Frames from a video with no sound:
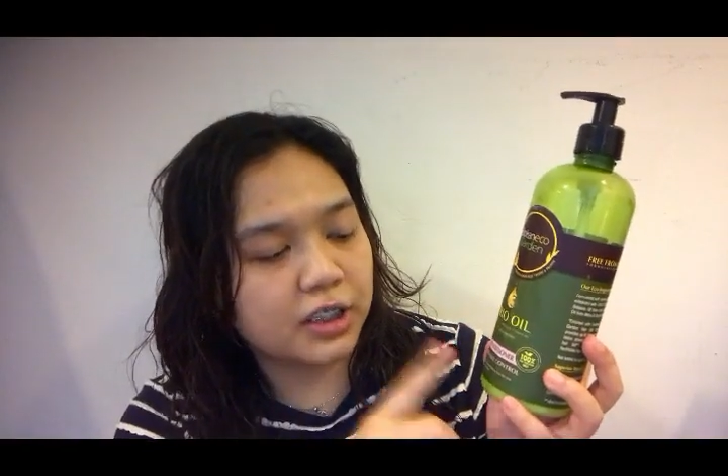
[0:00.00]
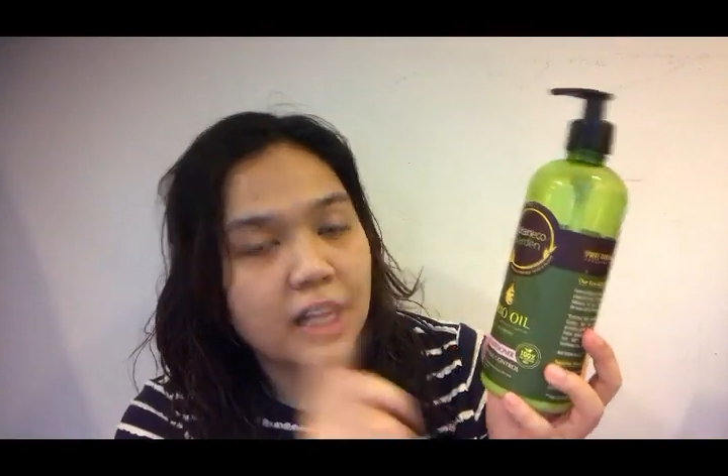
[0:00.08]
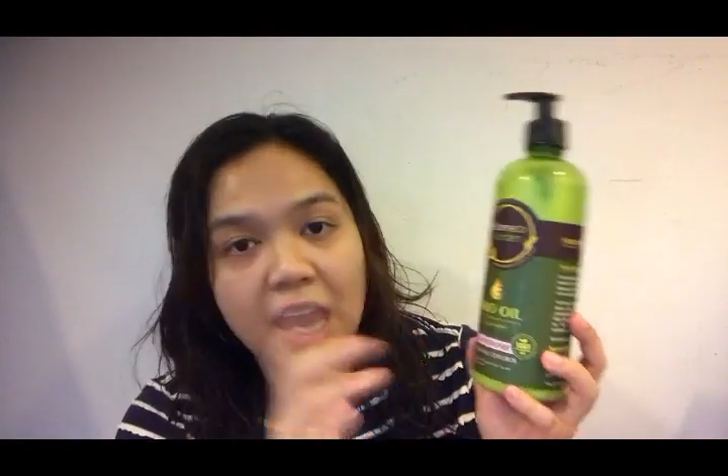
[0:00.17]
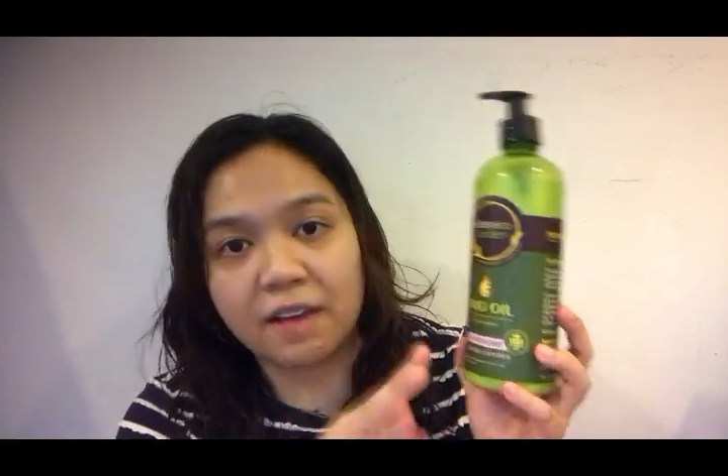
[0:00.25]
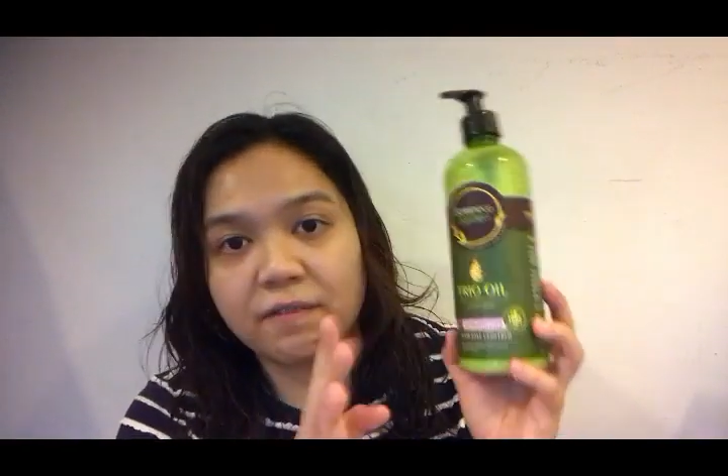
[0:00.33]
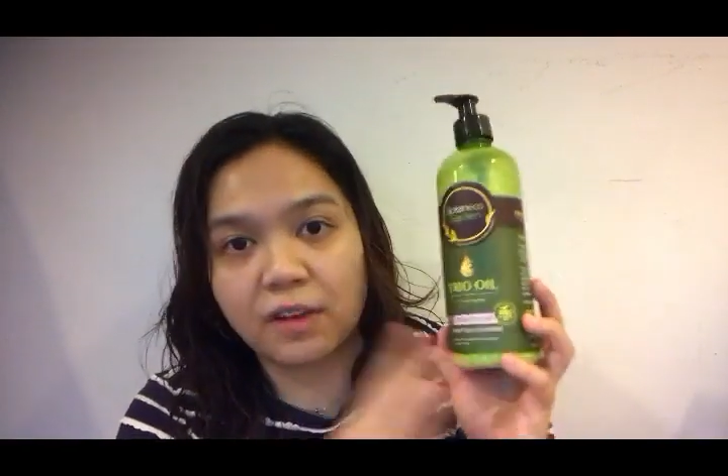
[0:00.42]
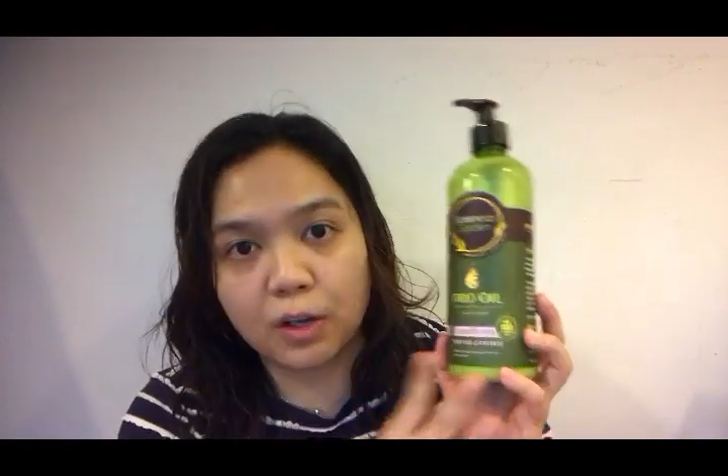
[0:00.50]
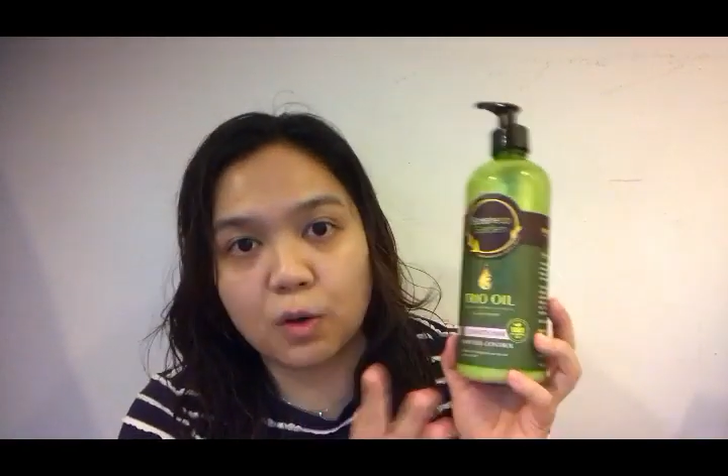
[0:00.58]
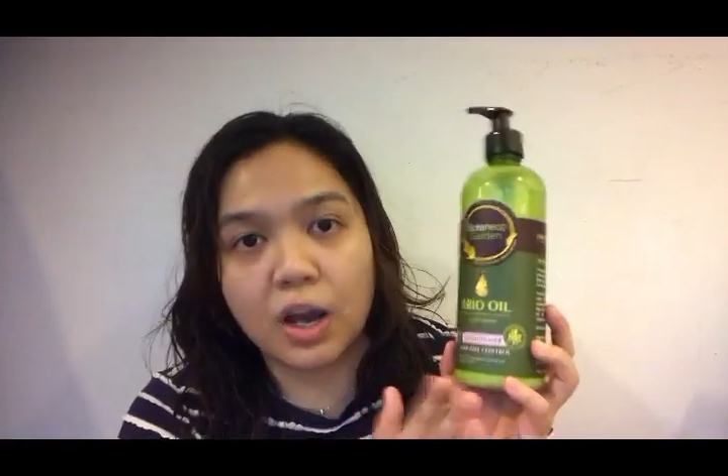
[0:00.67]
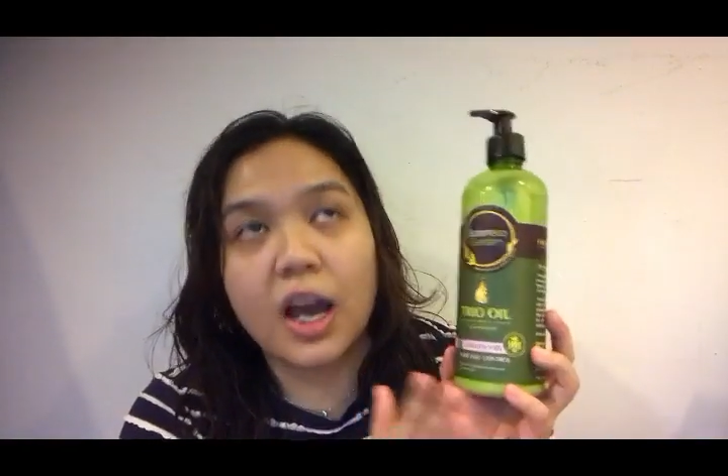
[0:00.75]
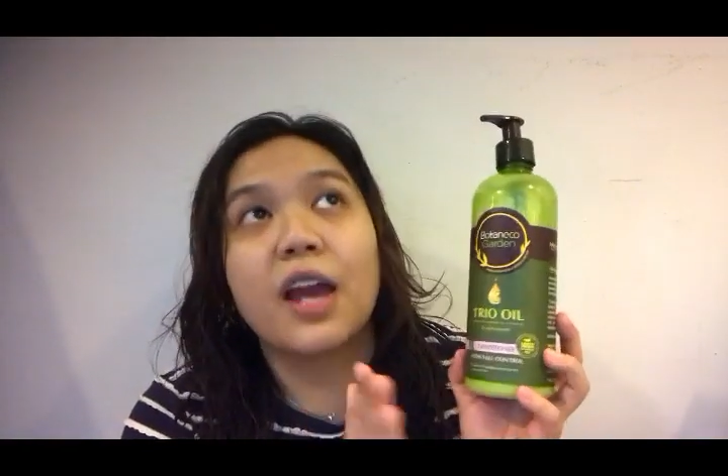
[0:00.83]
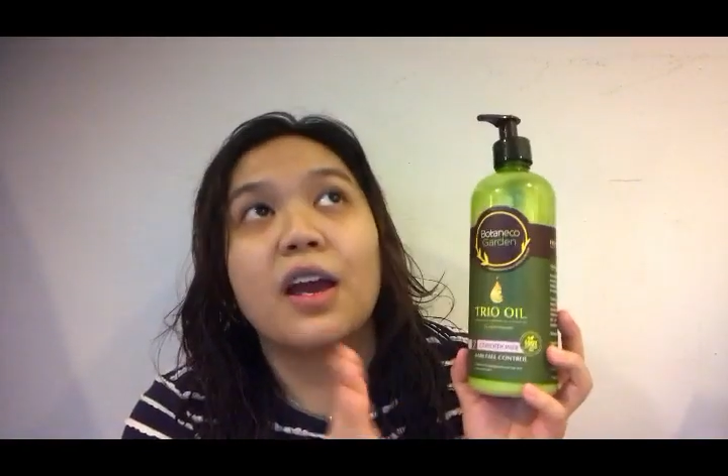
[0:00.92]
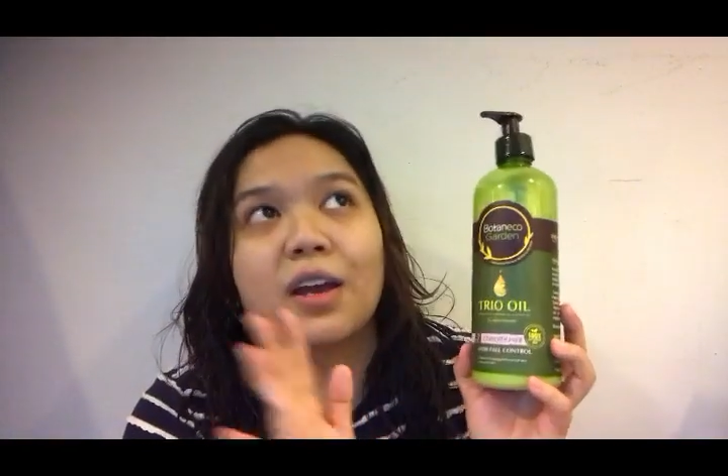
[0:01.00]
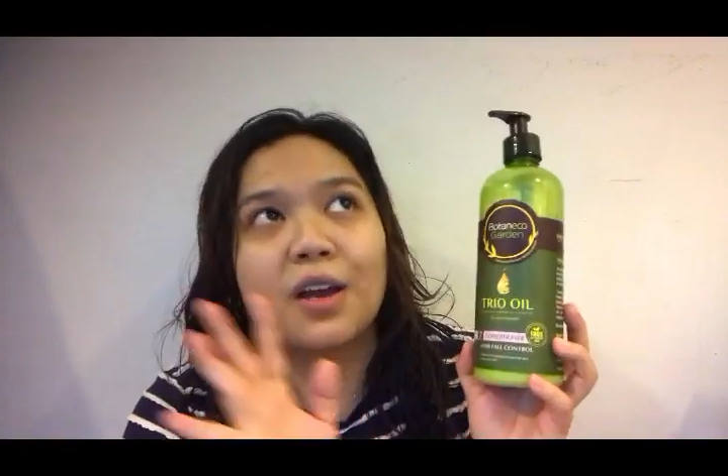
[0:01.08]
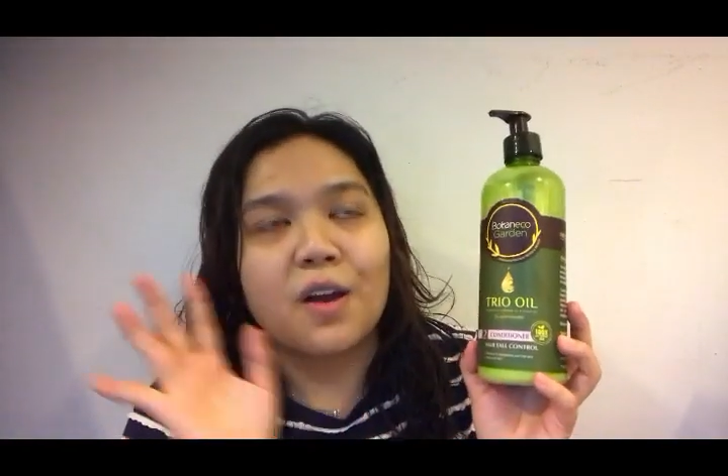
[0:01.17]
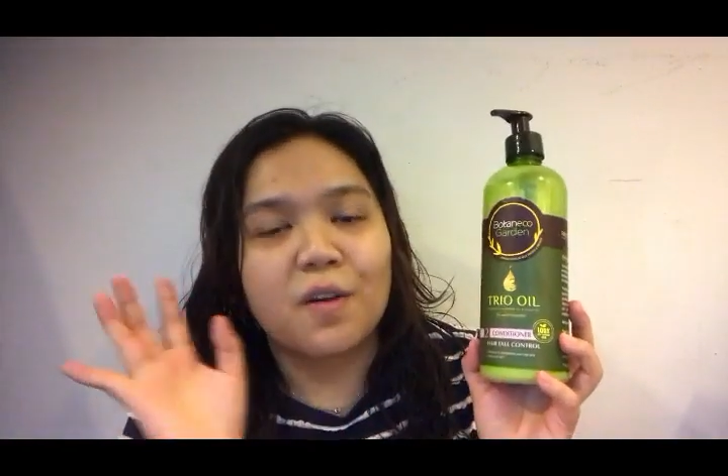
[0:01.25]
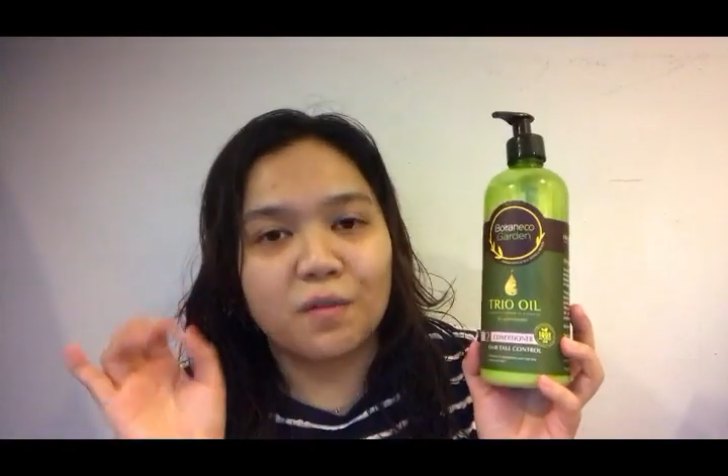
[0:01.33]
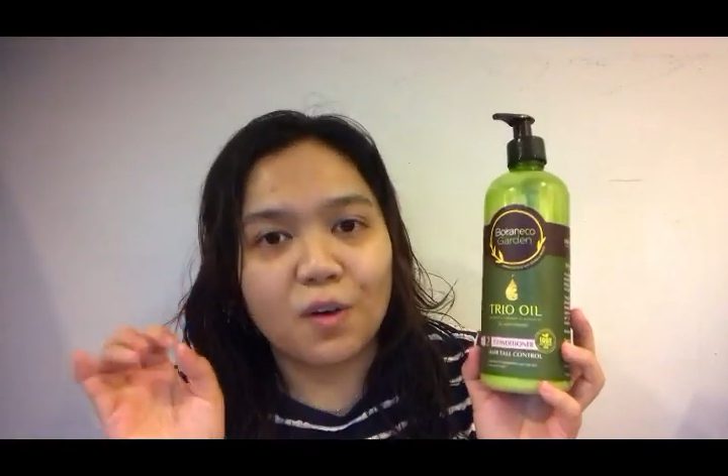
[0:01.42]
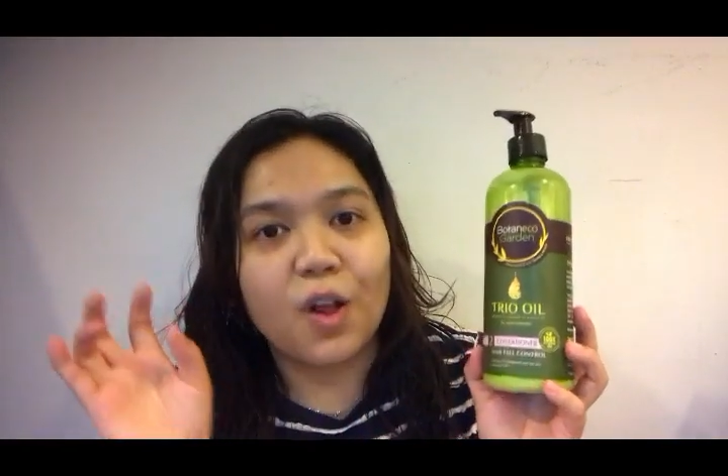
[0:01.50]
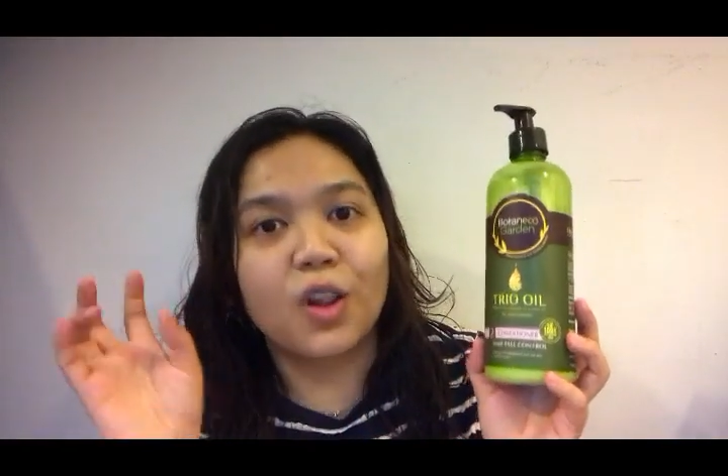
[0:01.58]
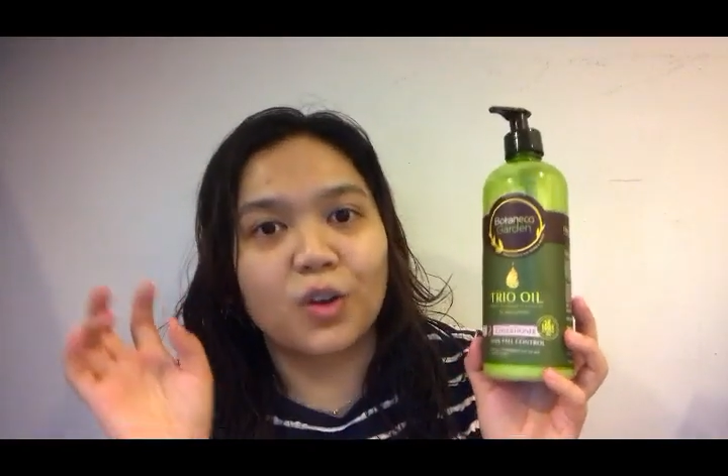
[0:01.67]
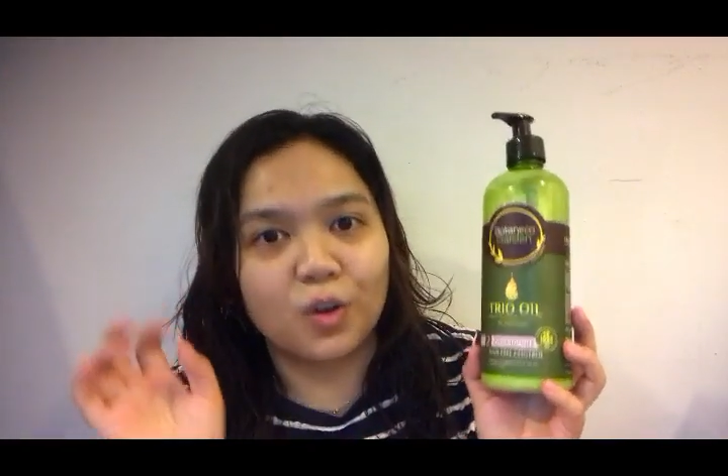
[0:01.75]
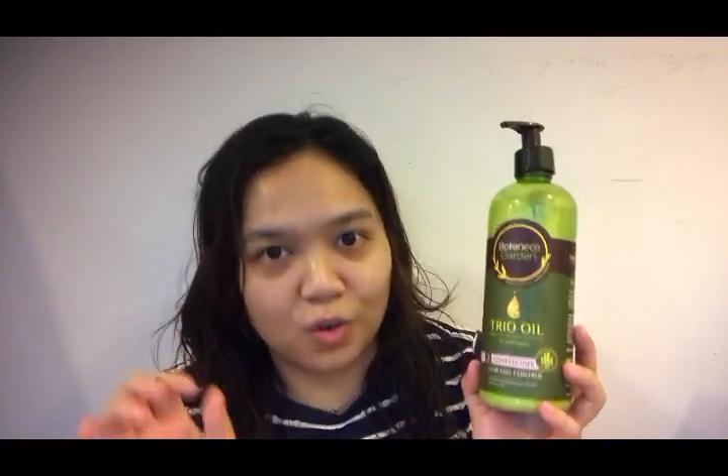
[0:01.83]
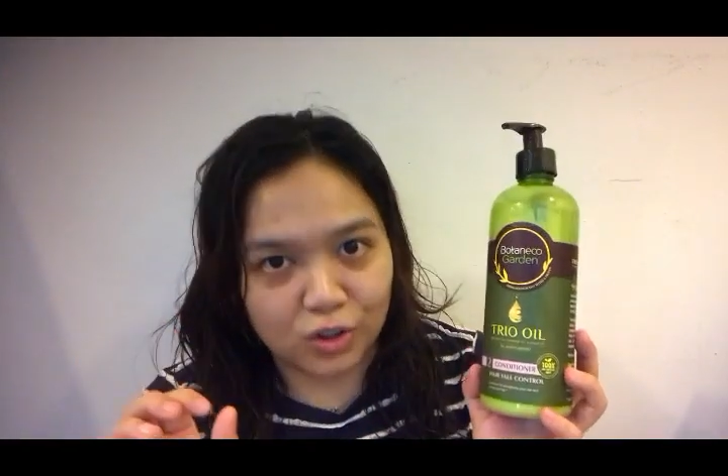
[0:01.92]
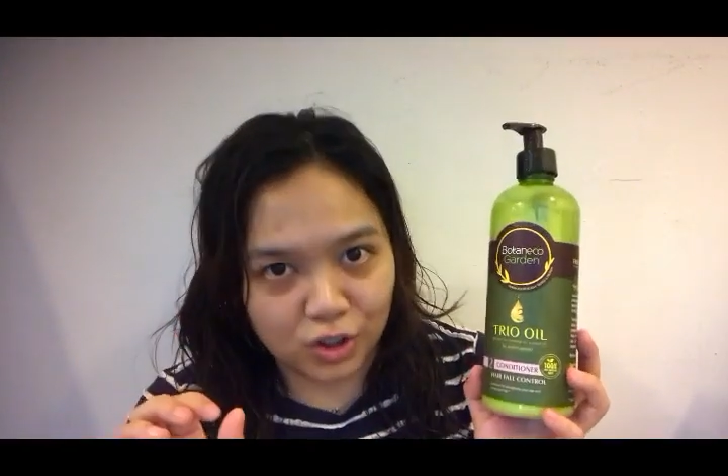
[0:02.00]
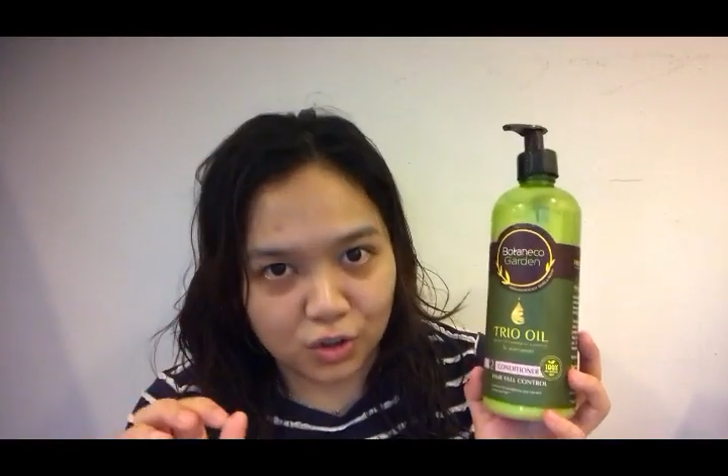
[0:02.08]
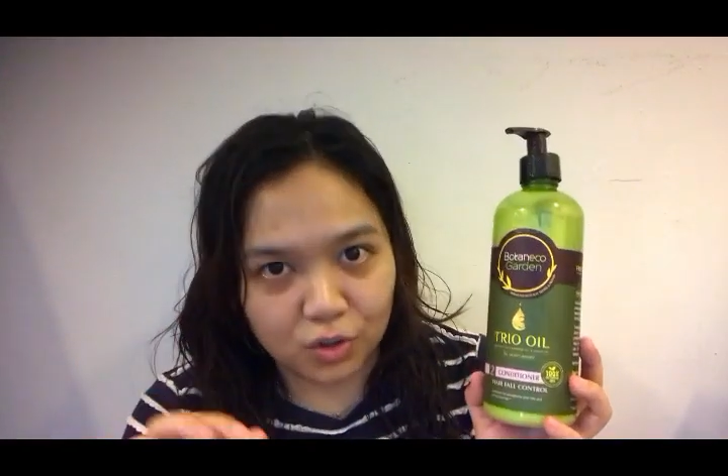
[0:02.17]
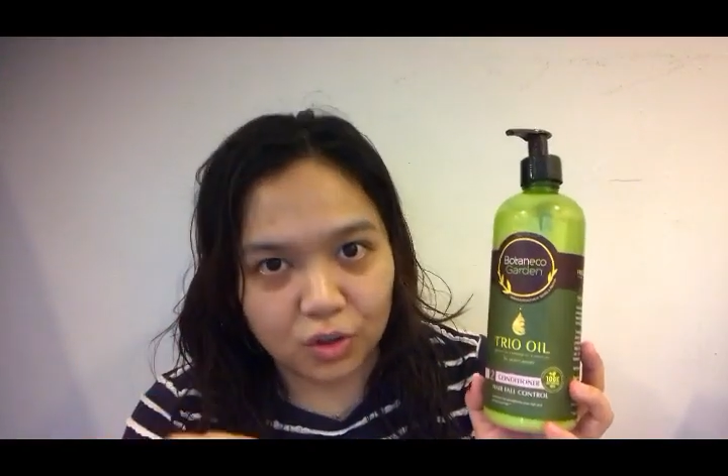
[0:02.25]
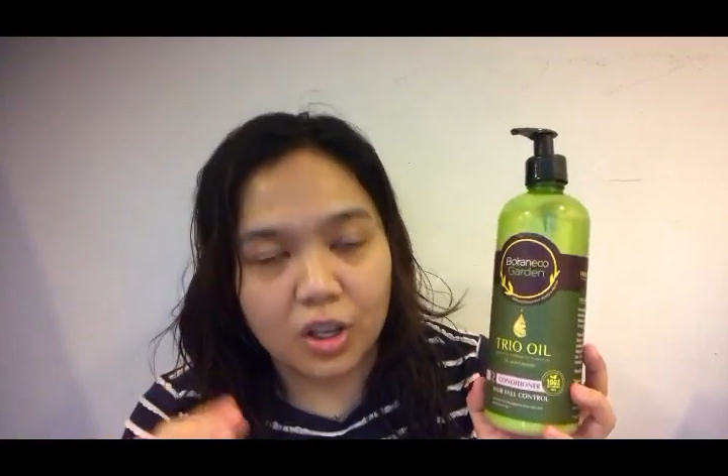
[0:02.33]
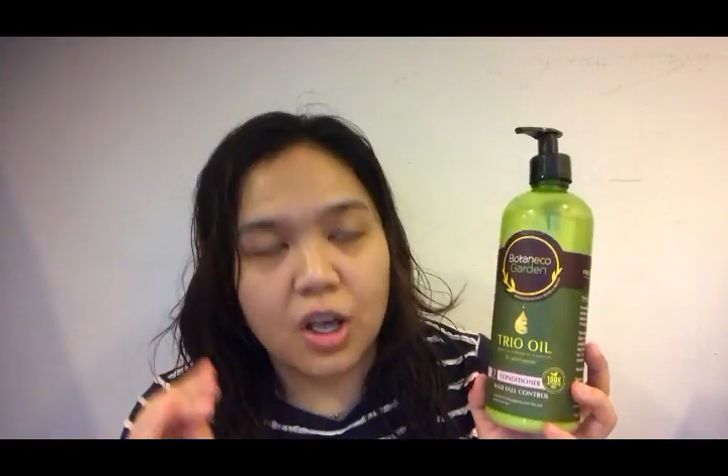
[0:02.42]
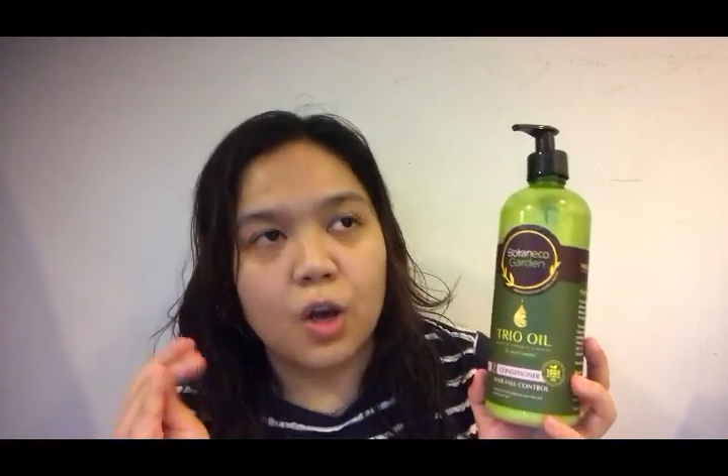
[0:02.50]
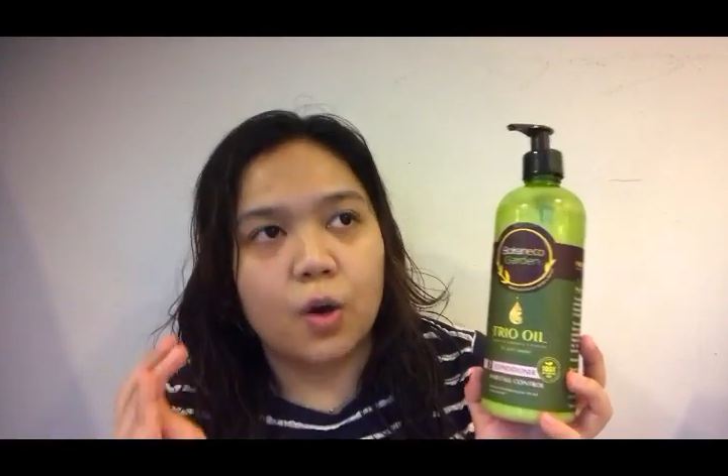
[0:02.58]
hair fall control.